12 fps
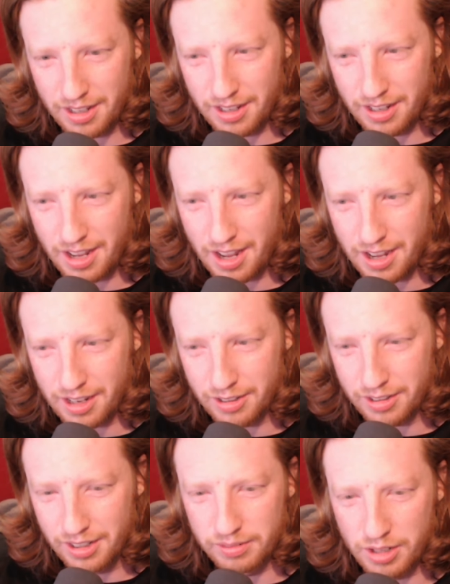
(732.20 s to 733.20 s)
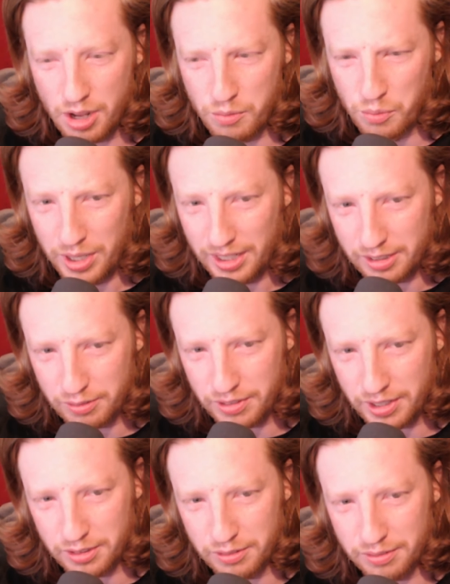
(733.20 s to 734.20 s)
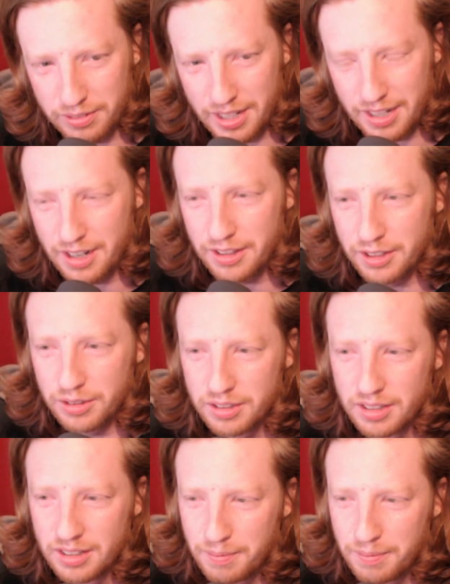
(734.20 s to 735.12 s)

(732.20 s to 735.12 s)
and really effective at others.